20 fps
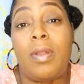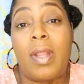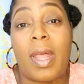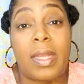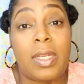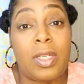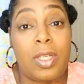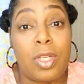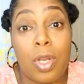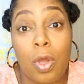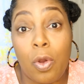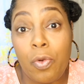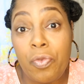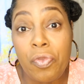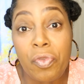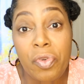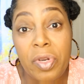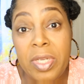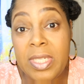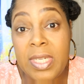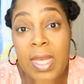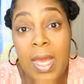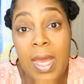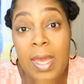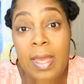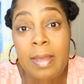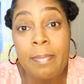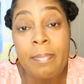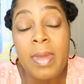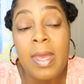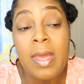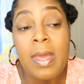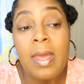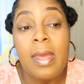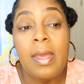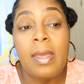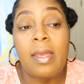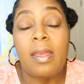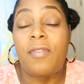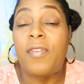like no free time.
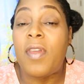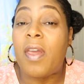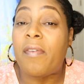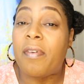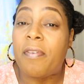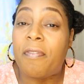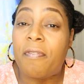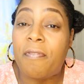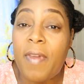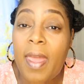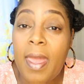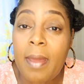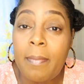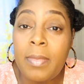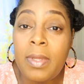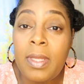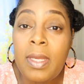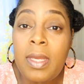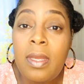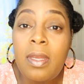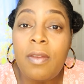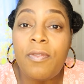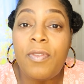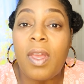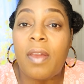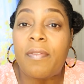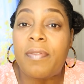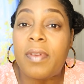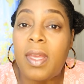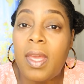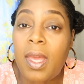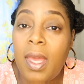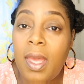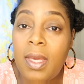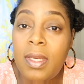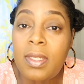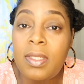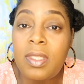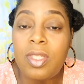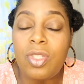If you have a family, if you have
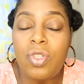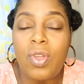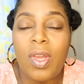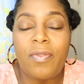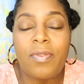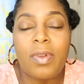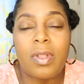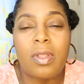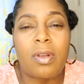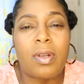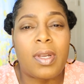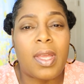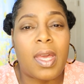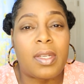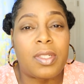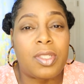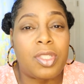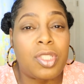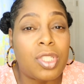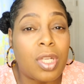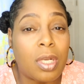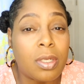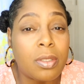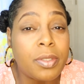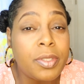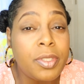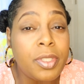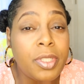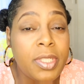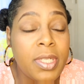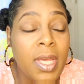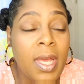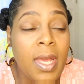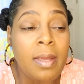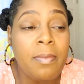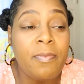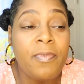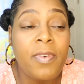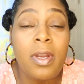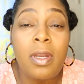kids, you have to learn how to juggle your
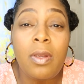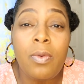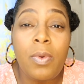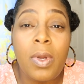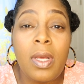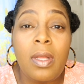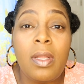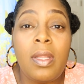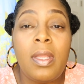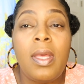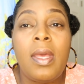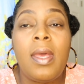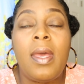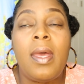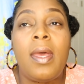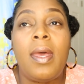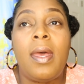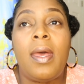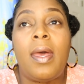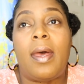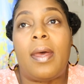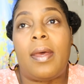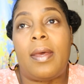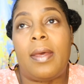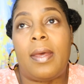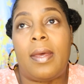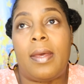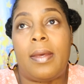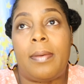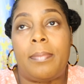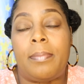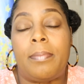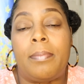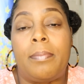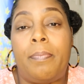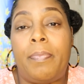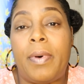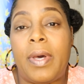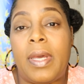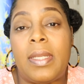time very well.
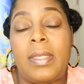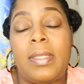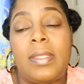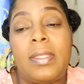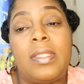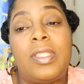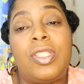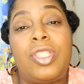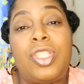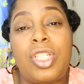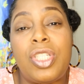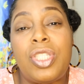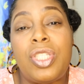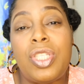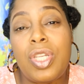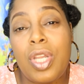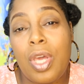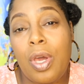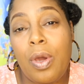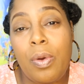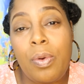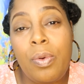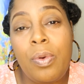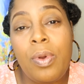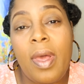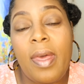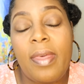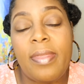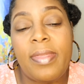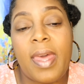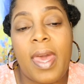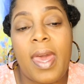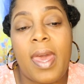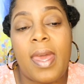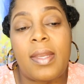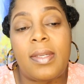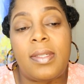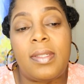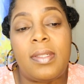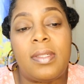Um, but just know
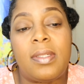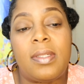that